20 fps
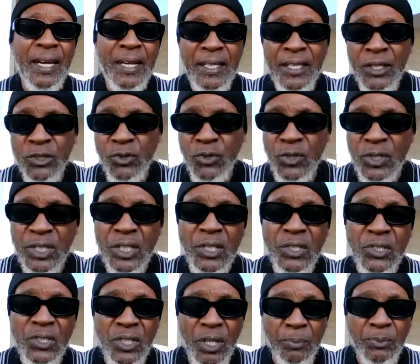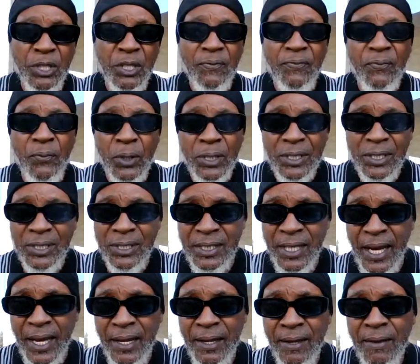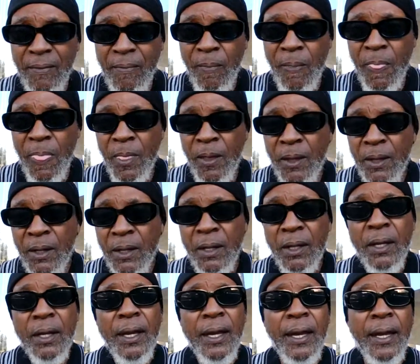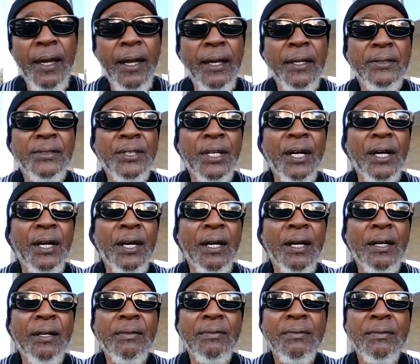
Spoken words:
interesting subject for today, and I